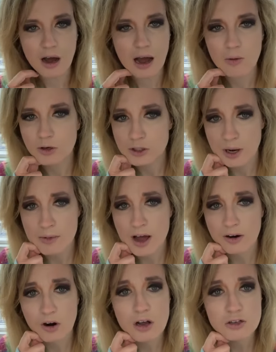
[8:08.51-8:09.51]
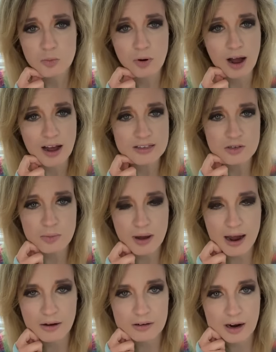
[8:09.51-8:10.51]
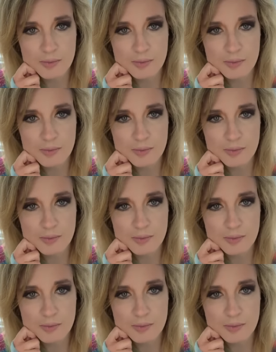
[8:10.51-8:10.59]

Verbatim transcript: uh, which I'm not at all surprised about.